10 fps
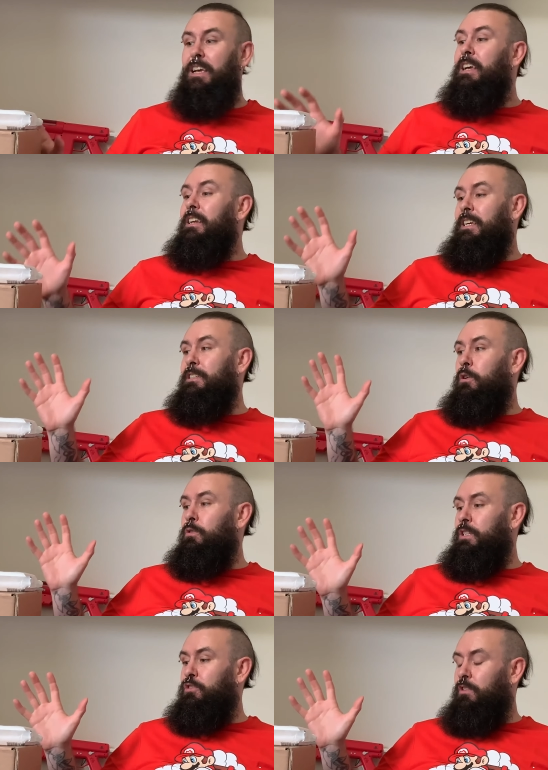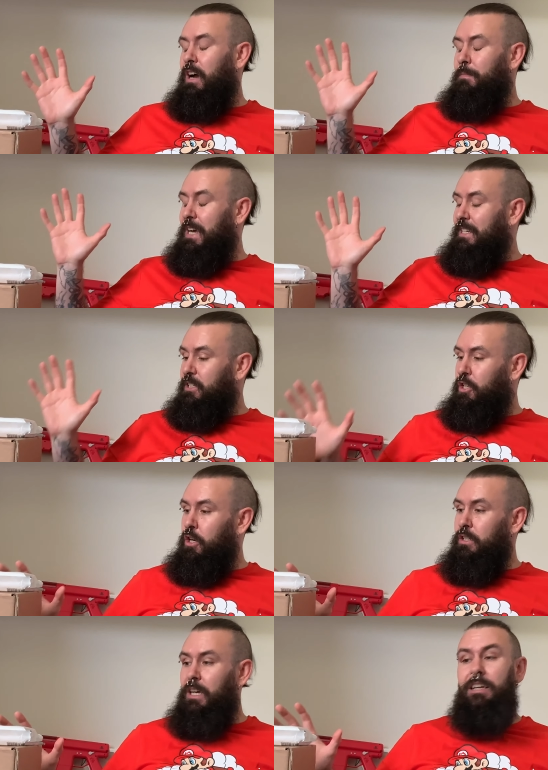These are all described as
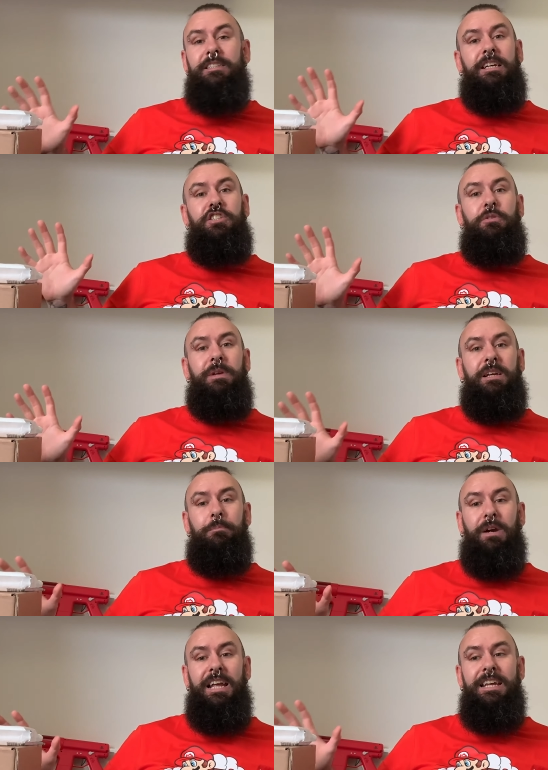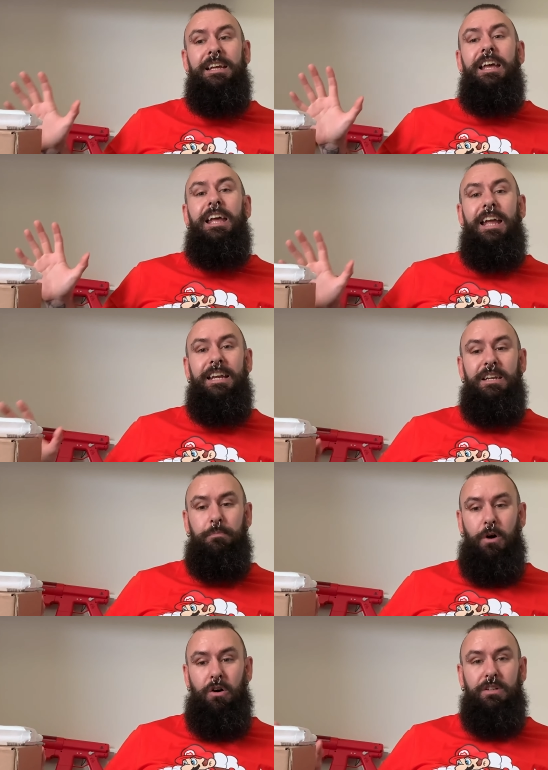good, so they should be complete in the
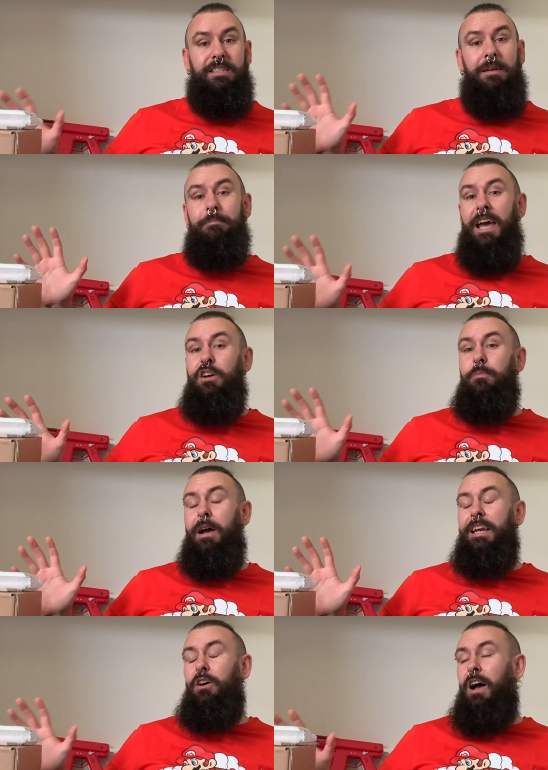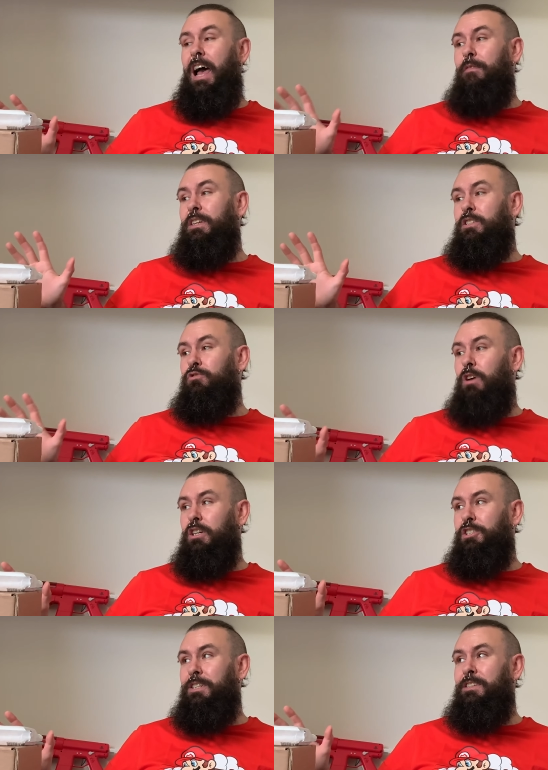box. They may or may not have
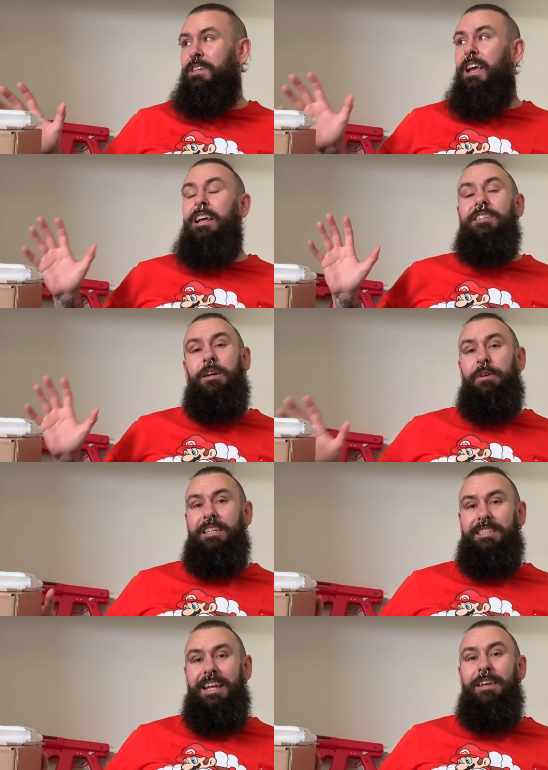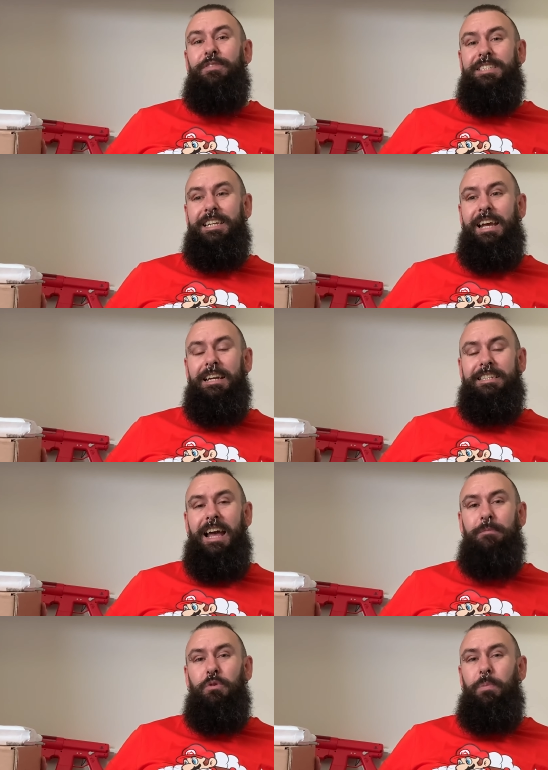instructions, so we'll see if the CEX
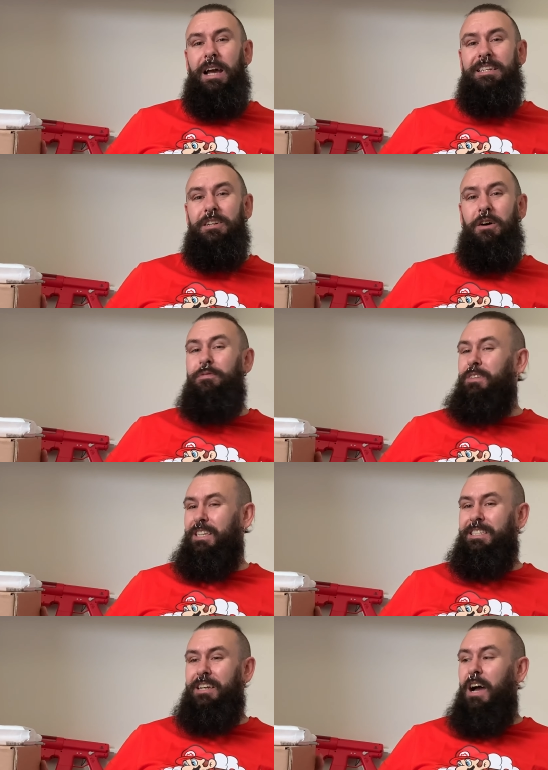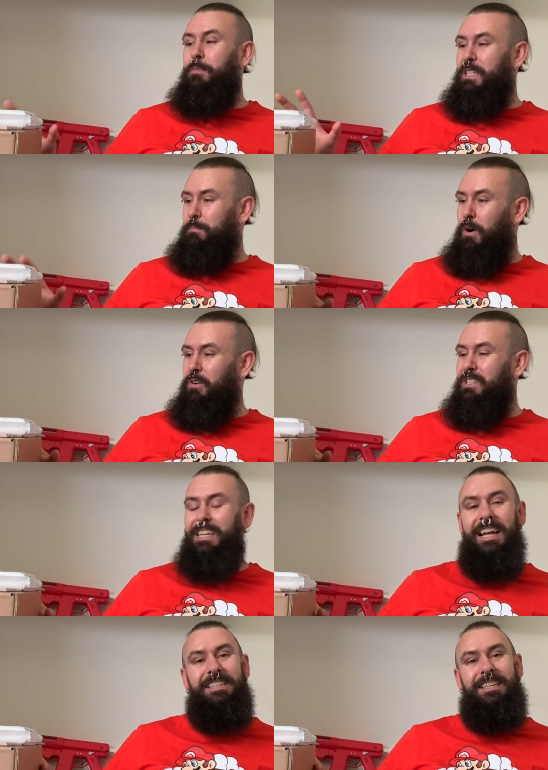gamble pays off this time, these boxed
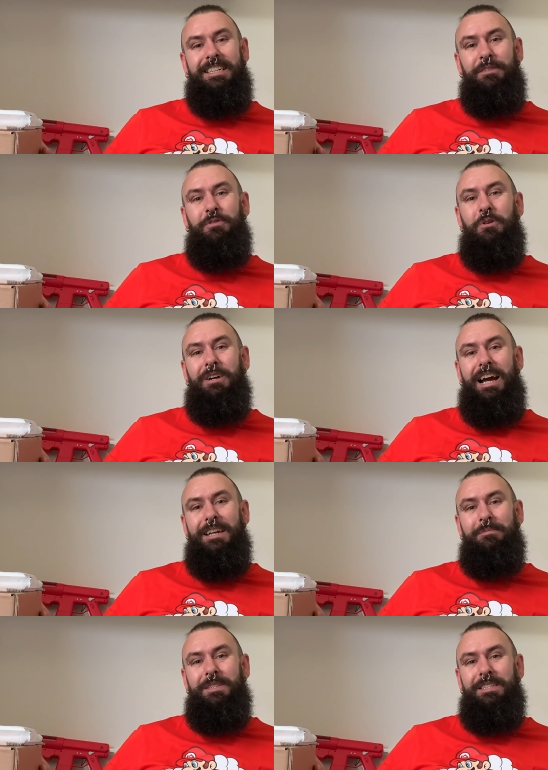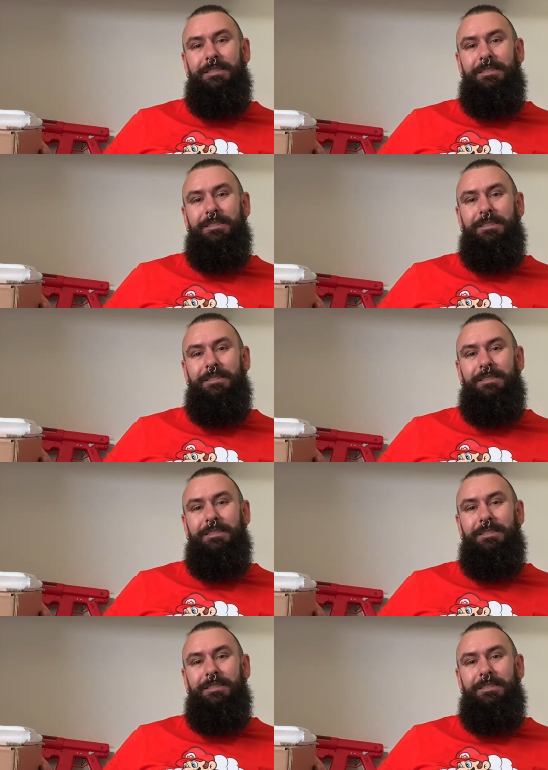N64 games.